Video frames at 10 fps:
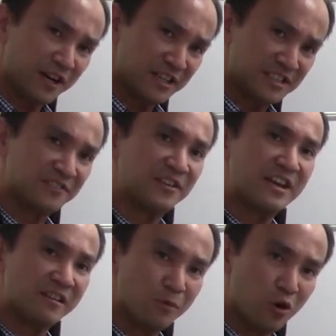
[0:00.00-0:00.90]

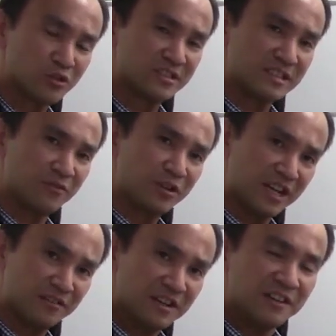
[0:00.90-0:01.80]
variables that we
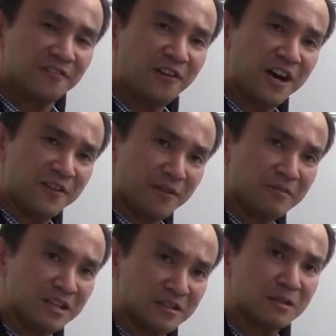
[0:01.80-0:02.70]
can find from
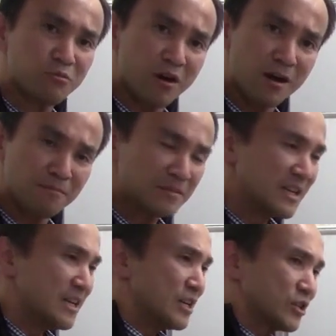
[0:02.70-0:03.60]
the problem.
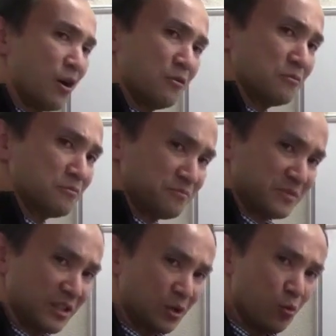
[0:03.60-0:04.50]
So
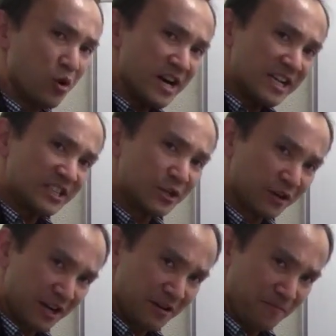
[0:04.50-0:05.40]
the wording is still
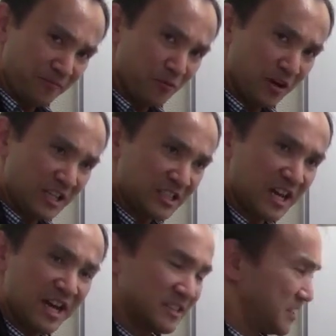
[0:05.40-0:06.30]
here. What it
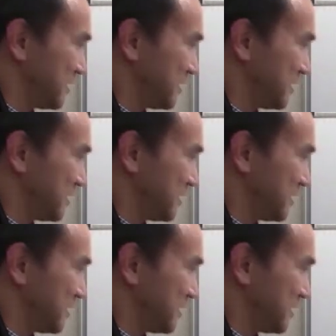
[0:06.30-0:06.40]
says,